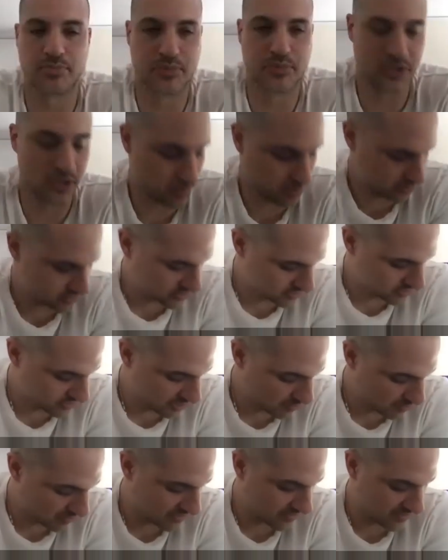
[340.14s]
person to start
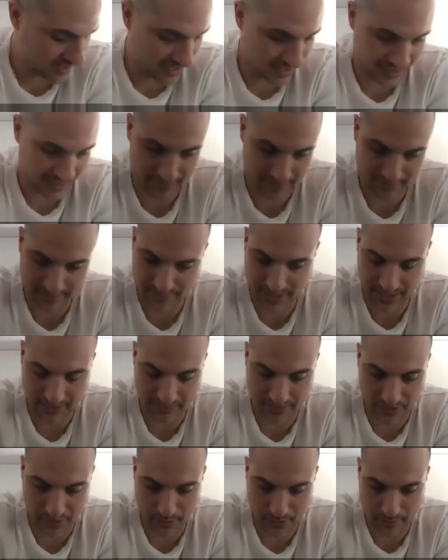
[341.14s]
with, and then I can
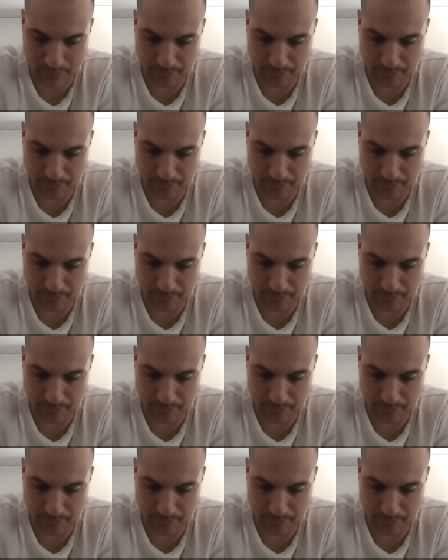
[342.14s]
follow up.